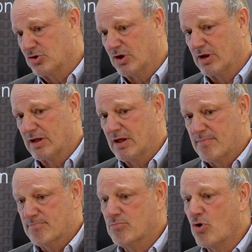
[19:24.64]
doing
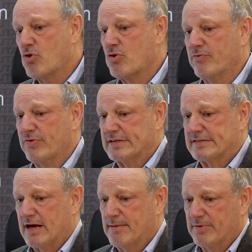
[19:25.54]
more of this
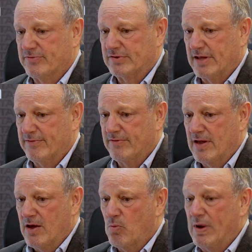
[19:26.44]
type of stuff.
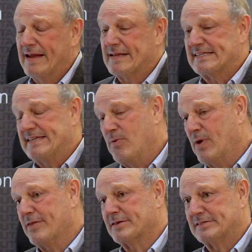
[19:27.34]
We're going to see
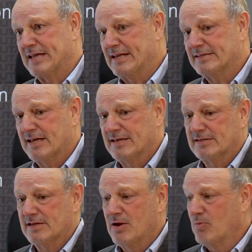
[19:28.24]
where this takes
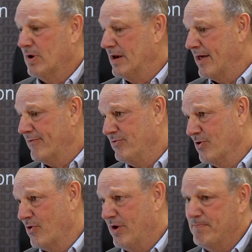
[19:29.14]
us. We'd love
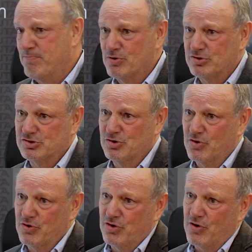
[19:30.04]
your inputs,
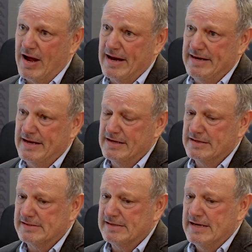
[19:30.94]
your
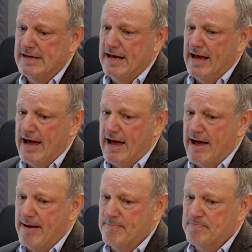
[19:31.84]
ideas.
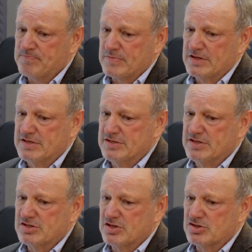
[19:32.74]
This is
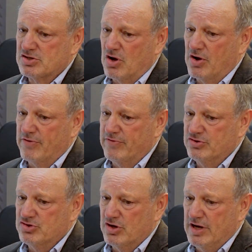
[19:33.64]
just the start of a
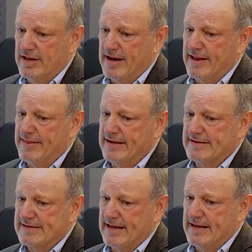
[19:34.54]
journey that I think
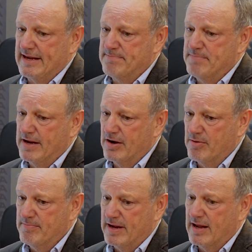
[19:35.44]
is going to get bigger
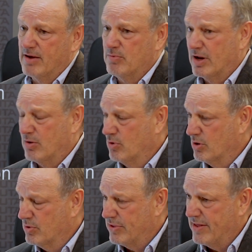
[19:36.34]
and bigger, and we're going to
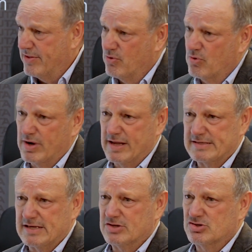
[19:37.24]
work with other
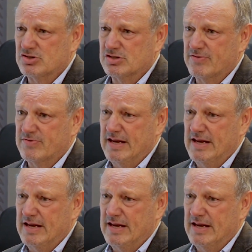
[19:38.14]
organizations if